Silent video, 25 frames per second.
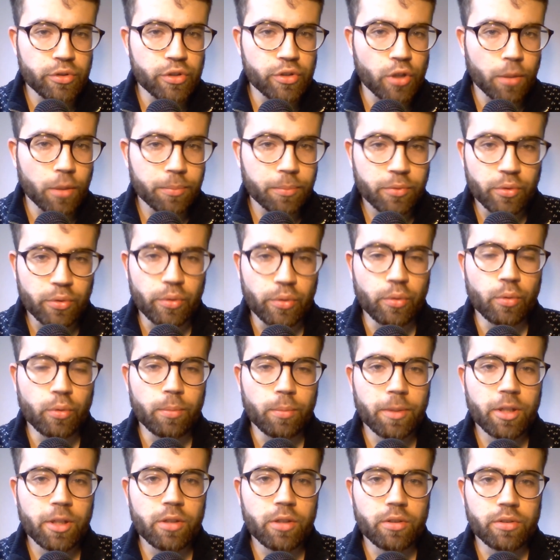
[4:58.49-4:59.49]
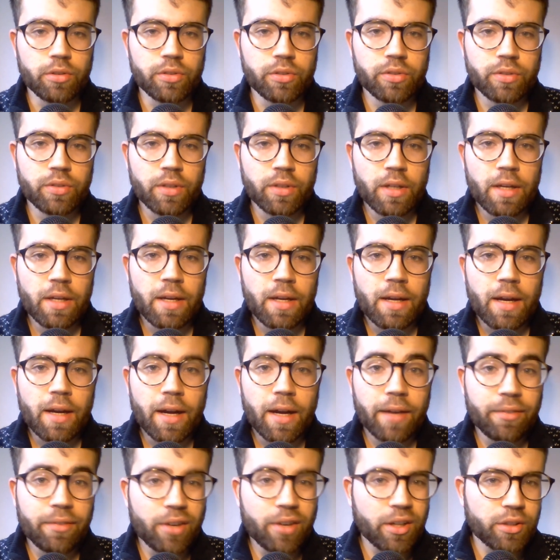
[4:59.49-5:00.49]
job to do, because
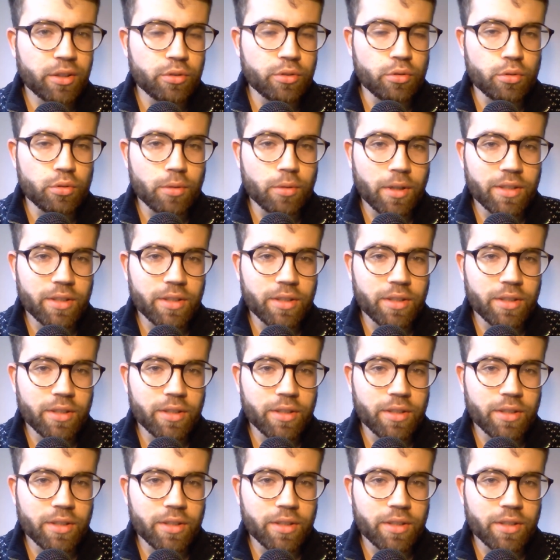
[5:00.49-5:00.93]
I've had to